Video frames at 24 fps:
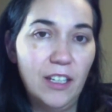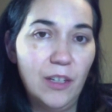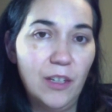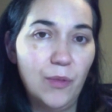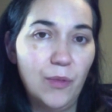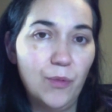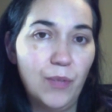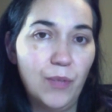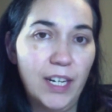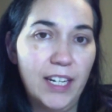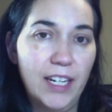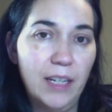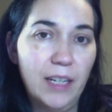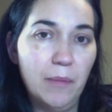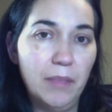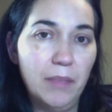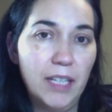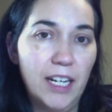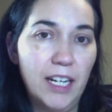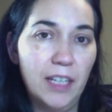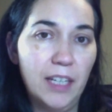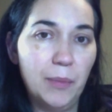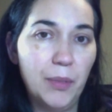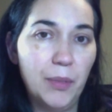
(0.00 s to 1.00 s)
writing
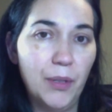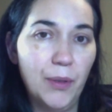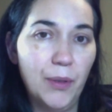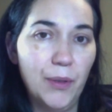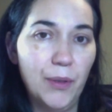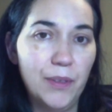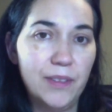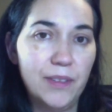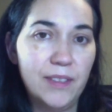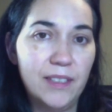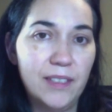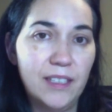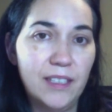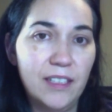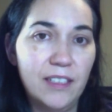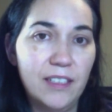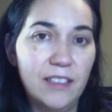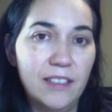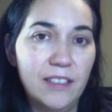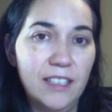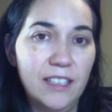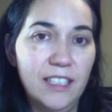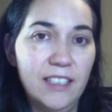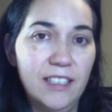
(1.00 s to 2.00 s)
blog posts
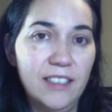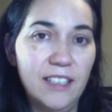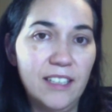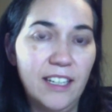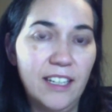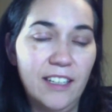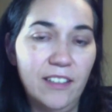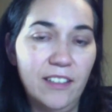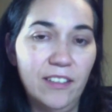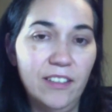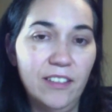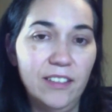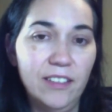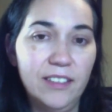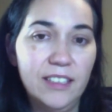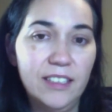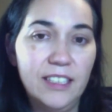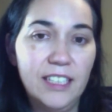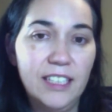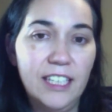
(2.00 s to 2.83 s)
entitled